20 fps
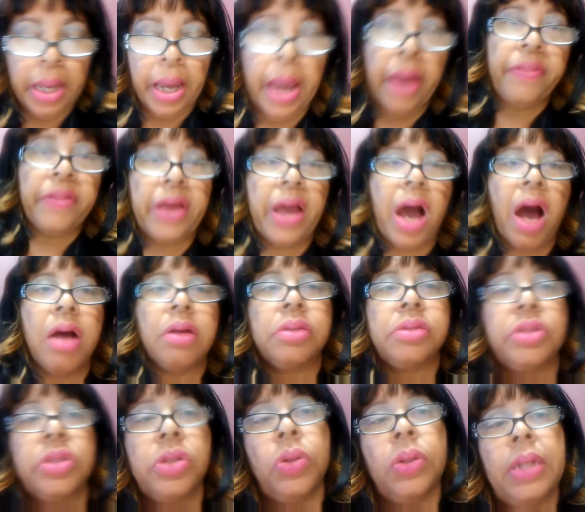And they
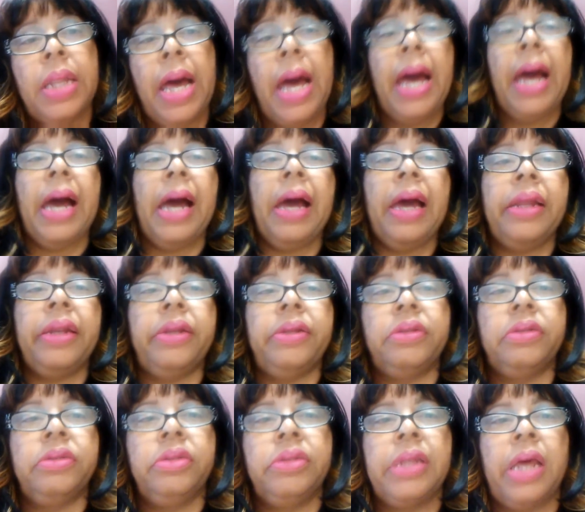also lie
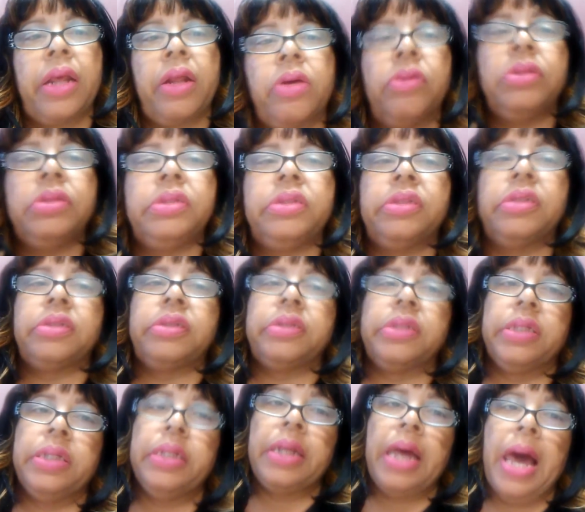not only just to
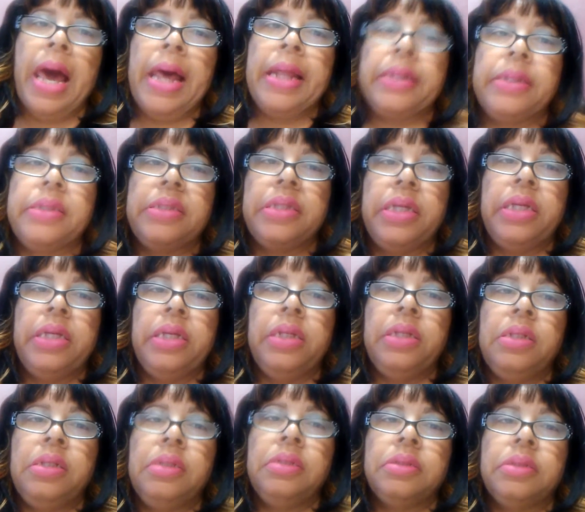get out of
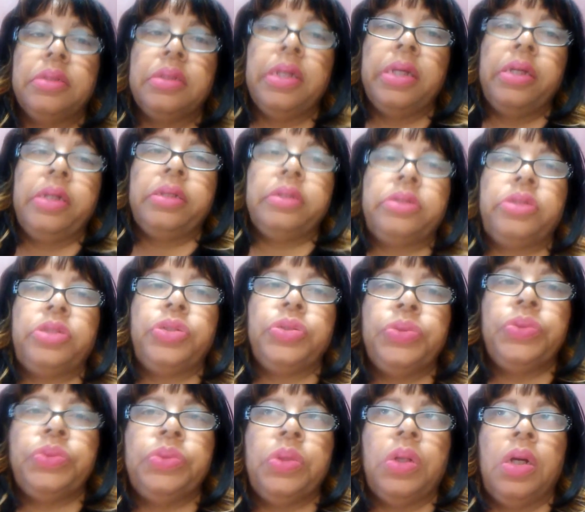things and
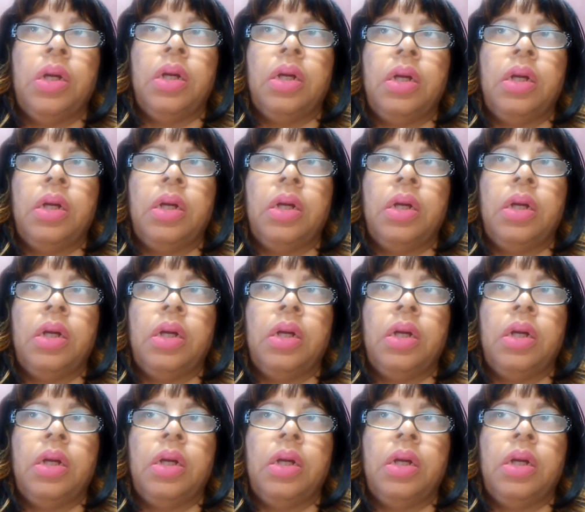to